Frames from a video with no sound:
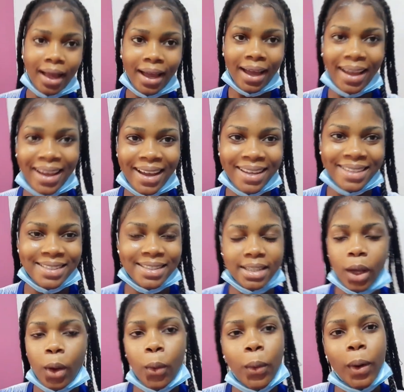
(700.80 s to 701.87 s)
Hi guys,
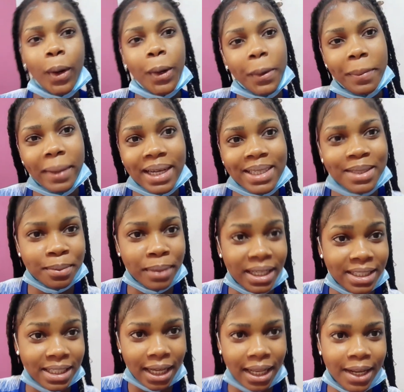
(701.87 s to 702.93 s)
welcome back to my
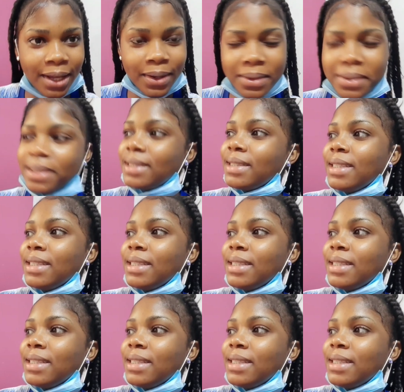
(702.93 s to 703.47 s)
channel.